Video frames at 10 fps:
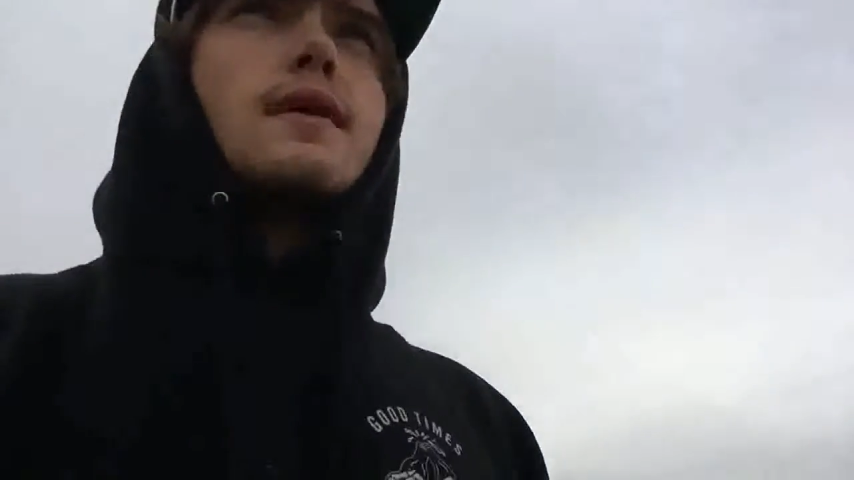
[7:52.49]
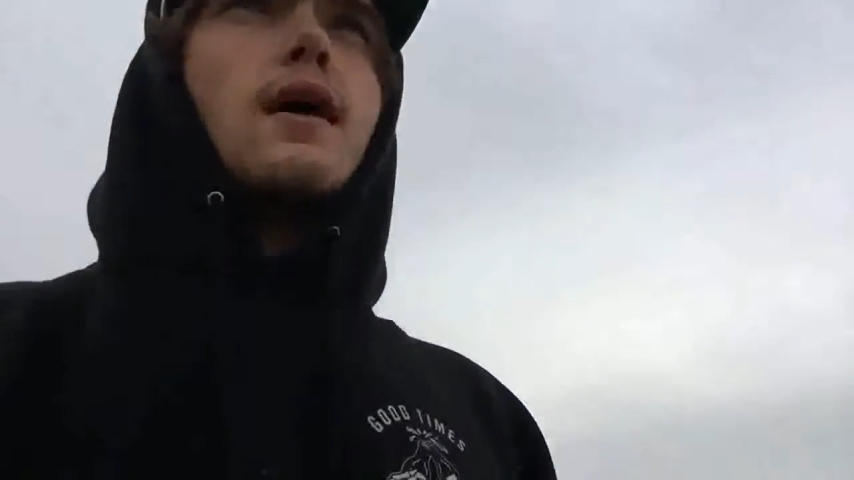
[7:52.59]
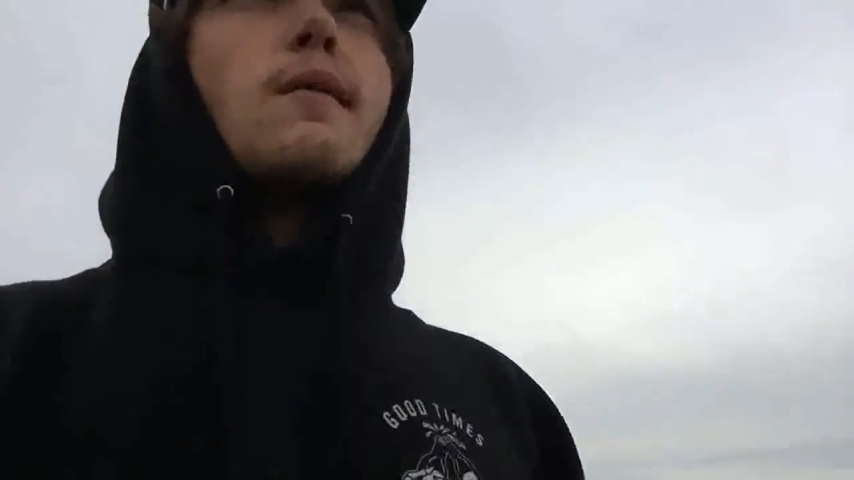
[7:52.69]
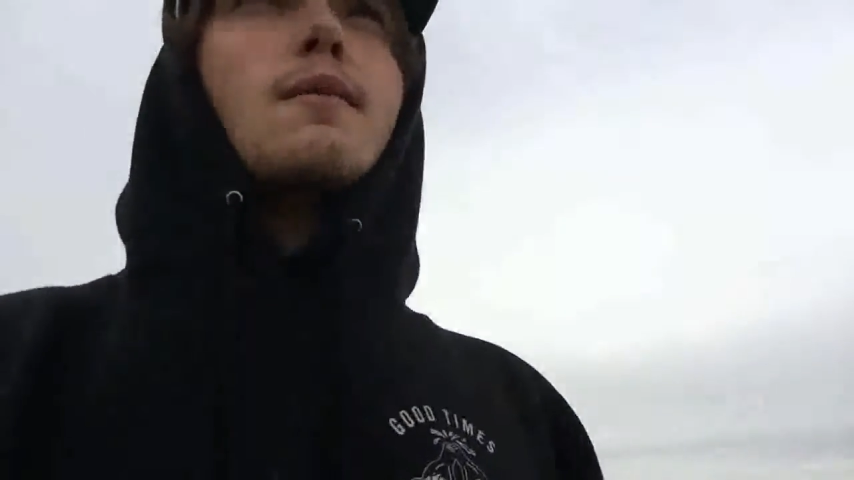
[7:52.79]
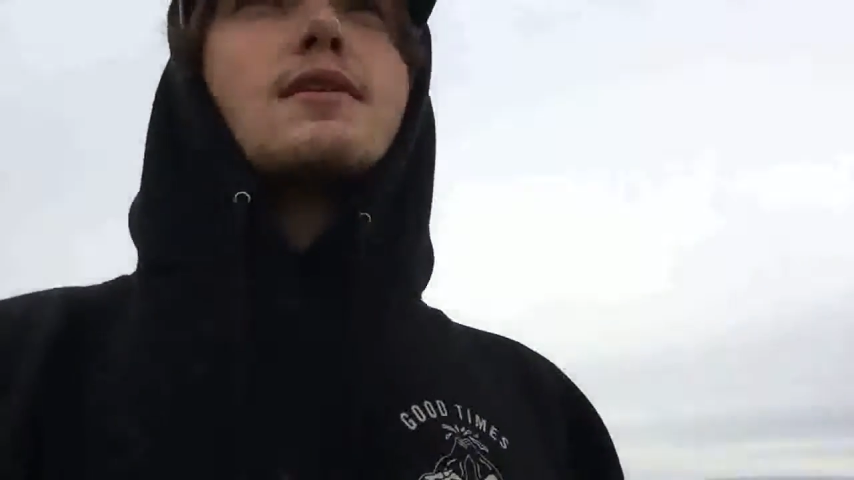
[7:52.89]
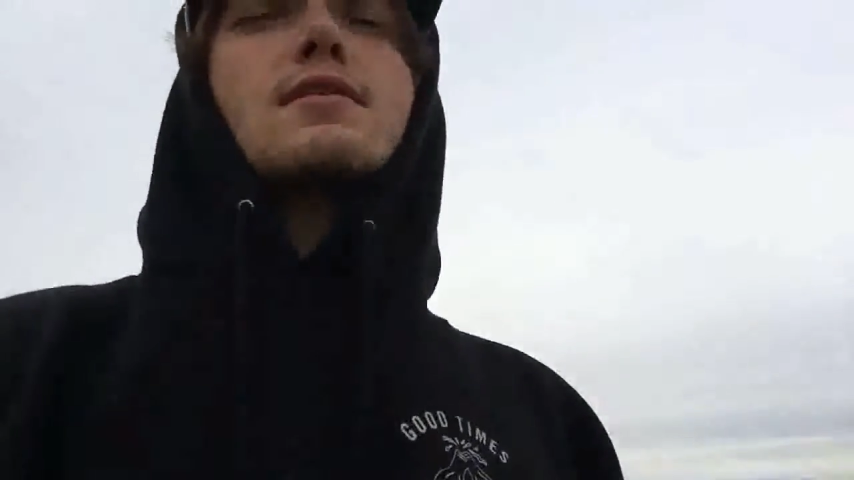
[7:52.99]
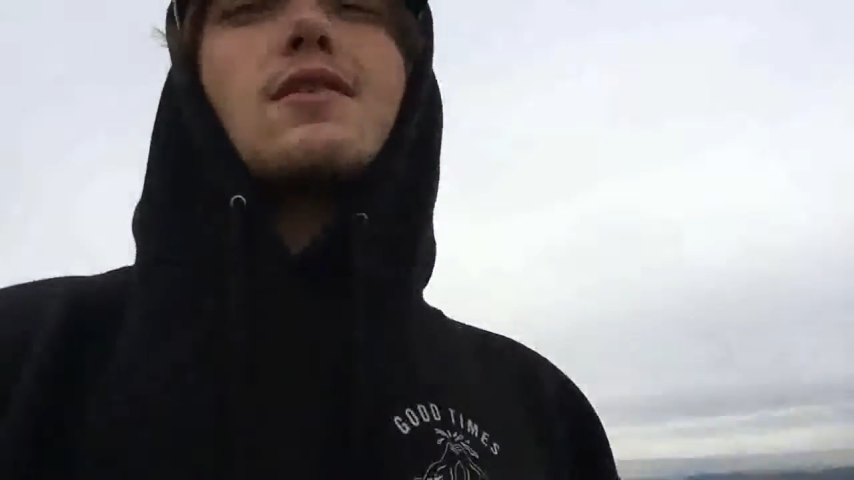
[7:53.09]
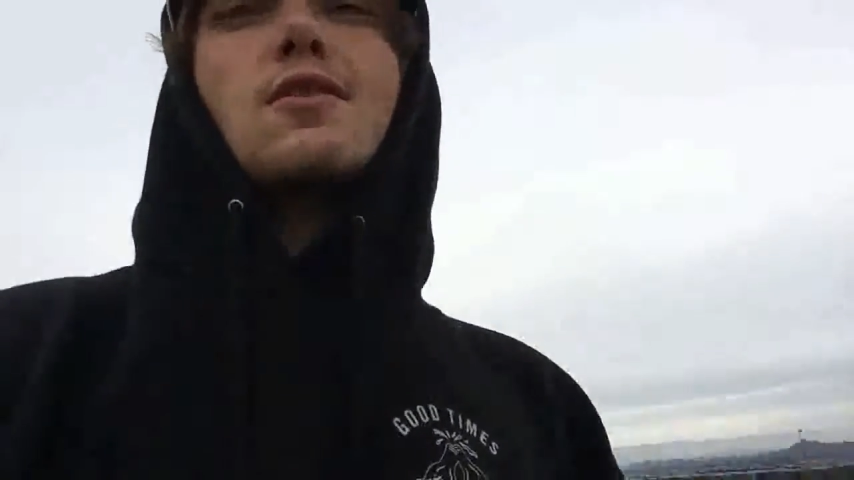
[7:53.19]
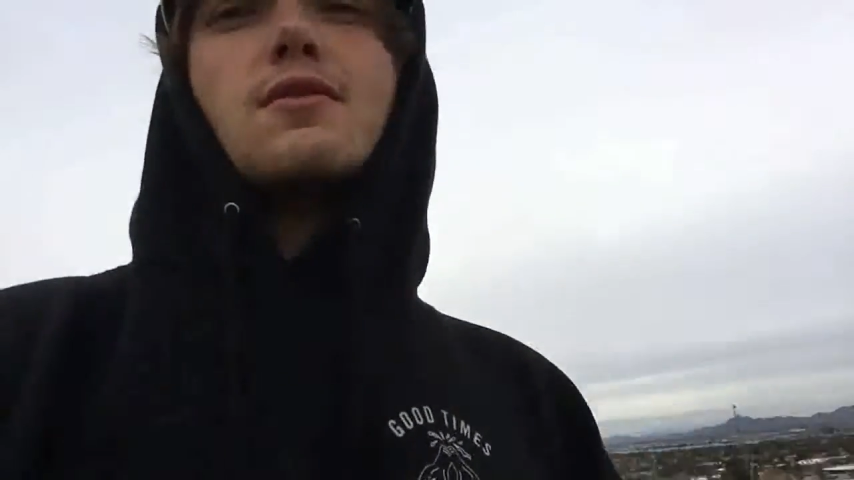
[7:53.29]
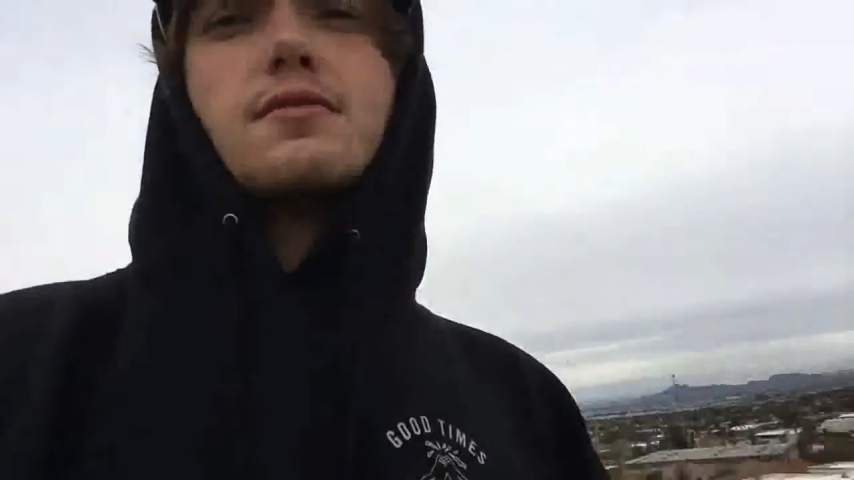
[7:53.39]
out here by
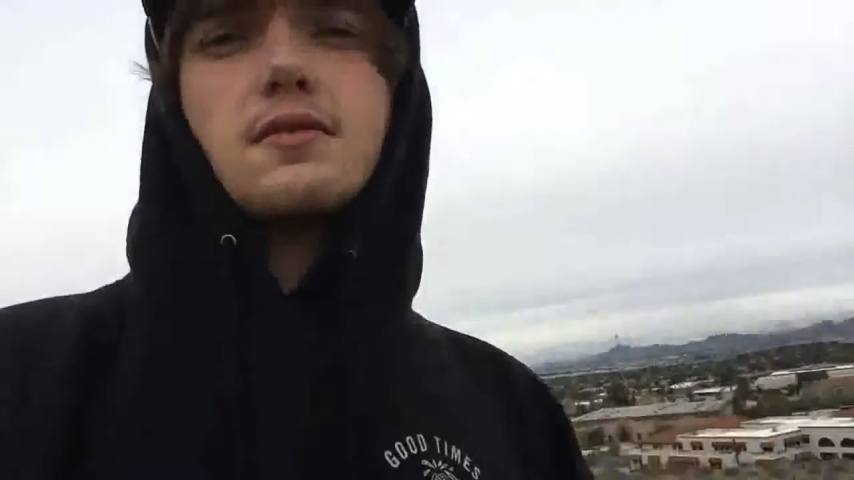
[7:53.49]
myself,